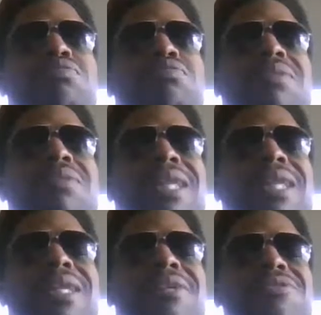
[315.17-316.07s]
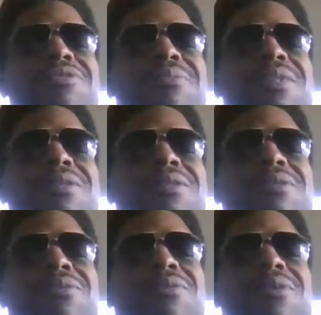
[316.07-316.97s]
Got a lot of instruments in
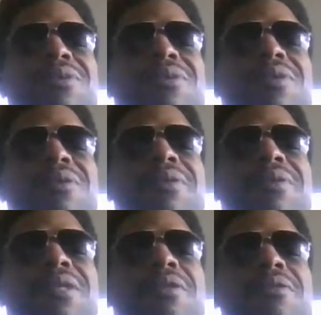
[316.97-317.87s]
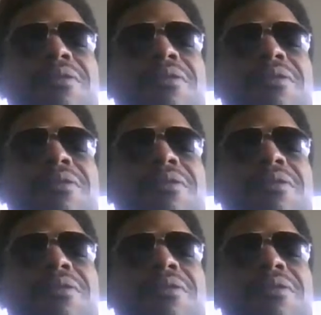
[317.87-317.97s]
here going on already.